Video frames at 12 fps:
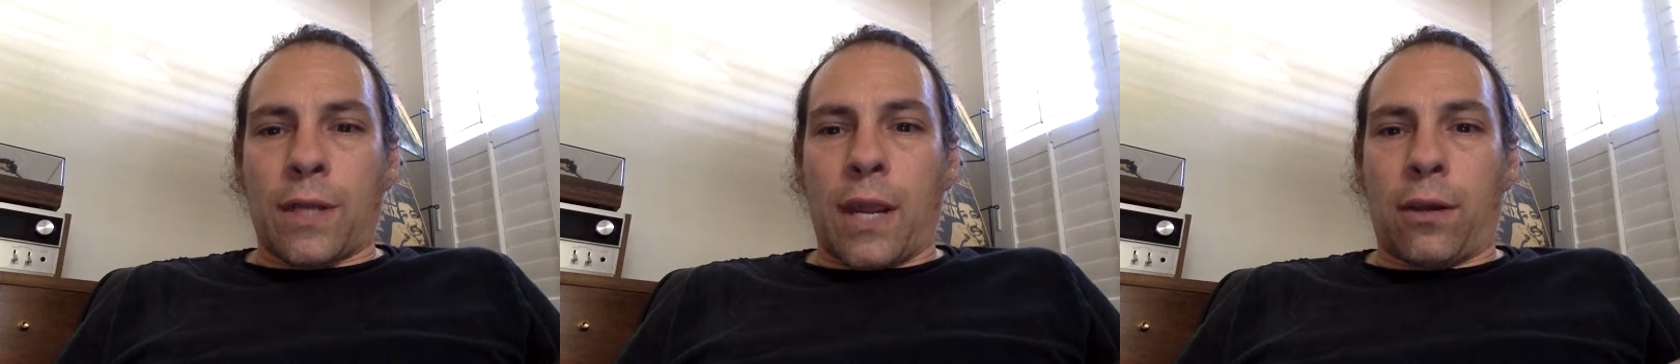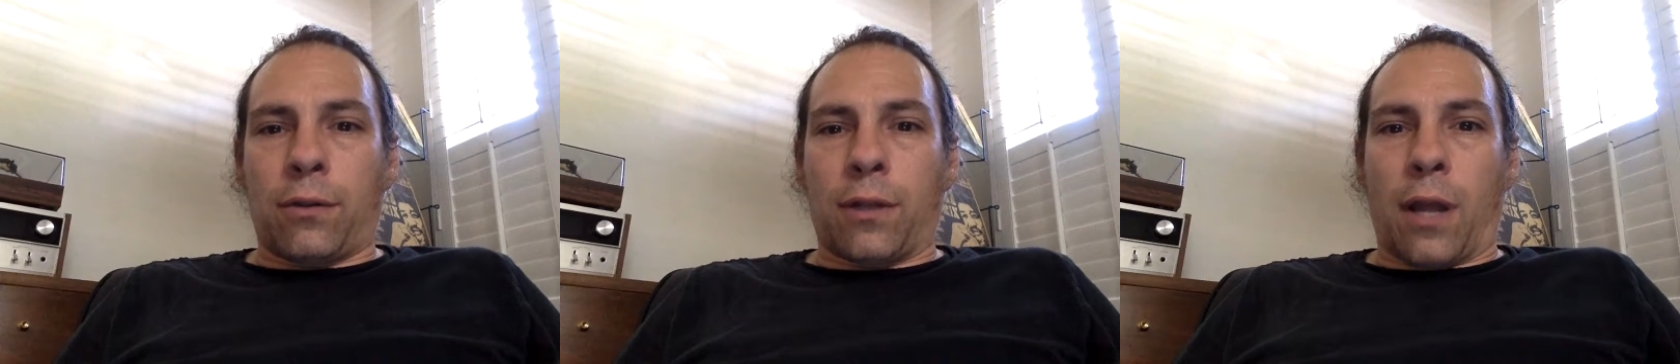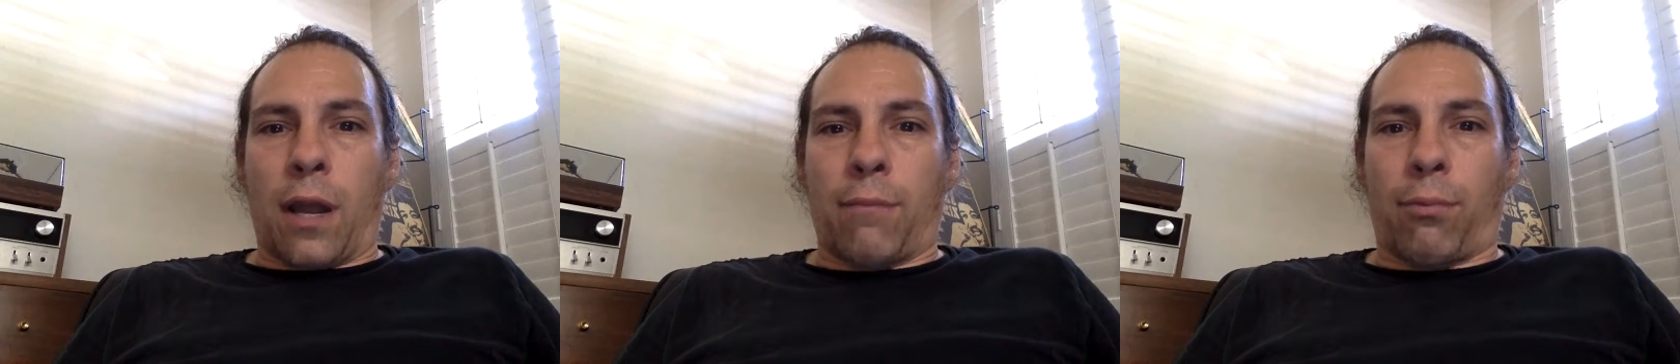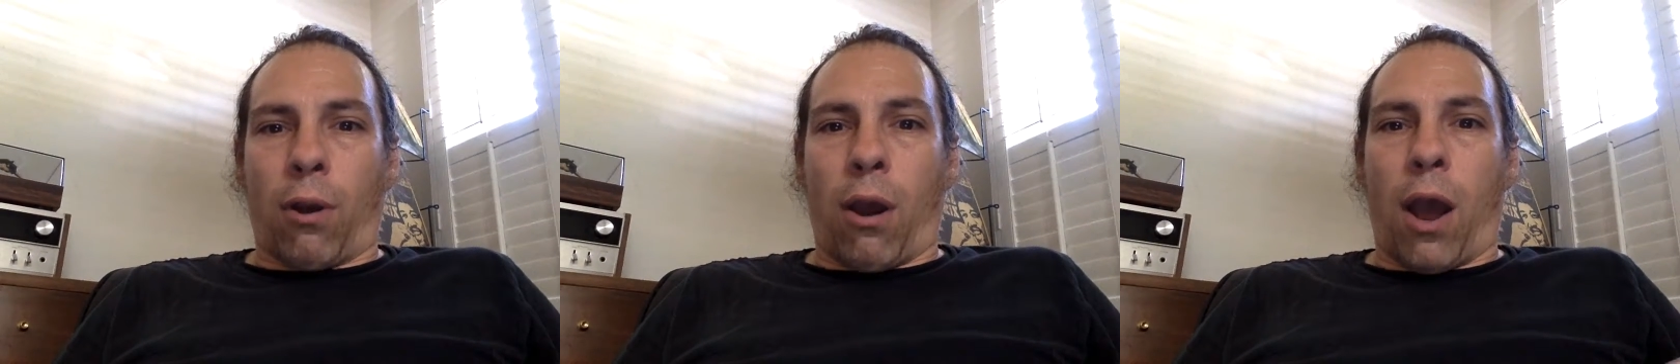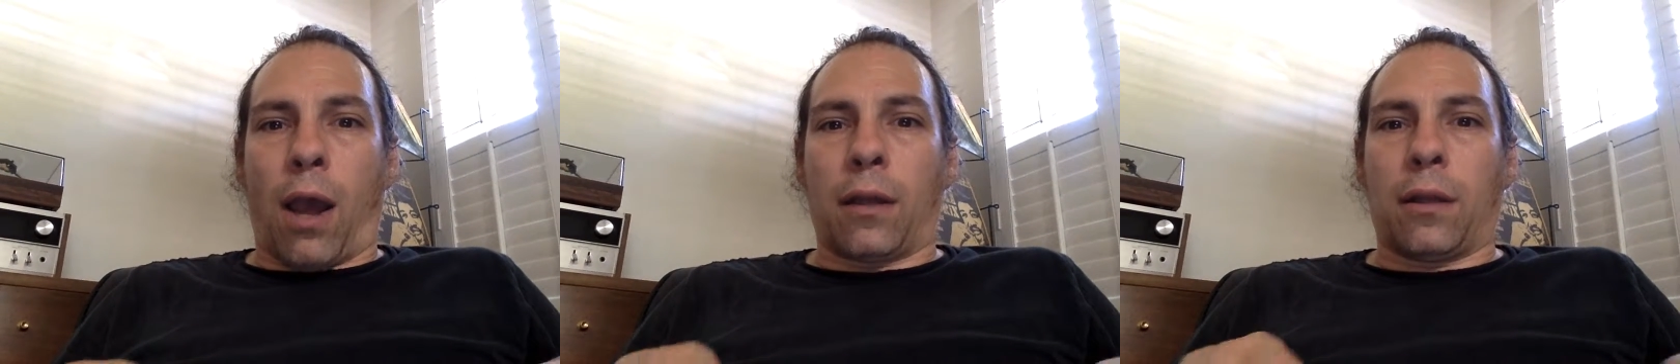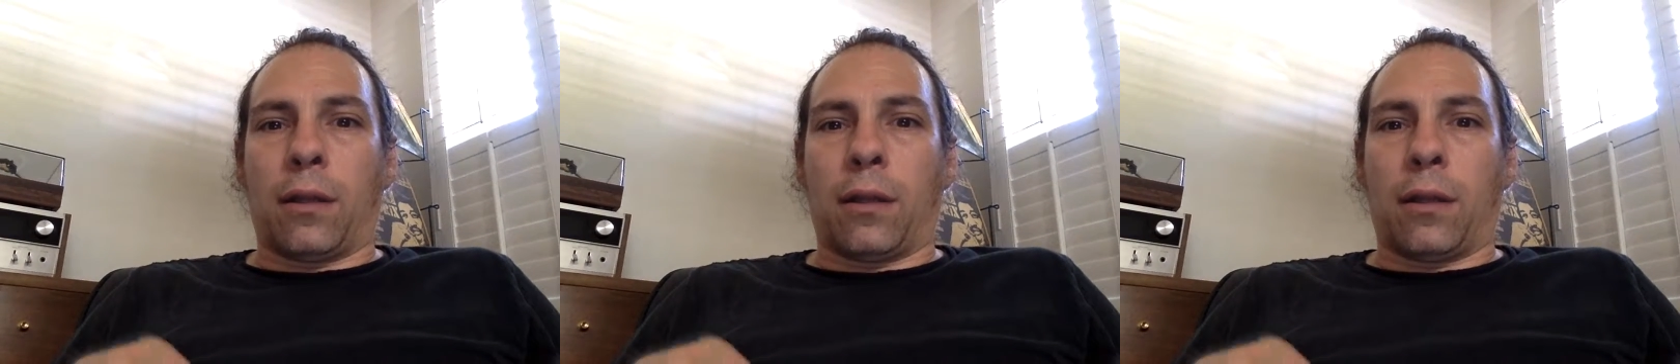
taker that I had brought,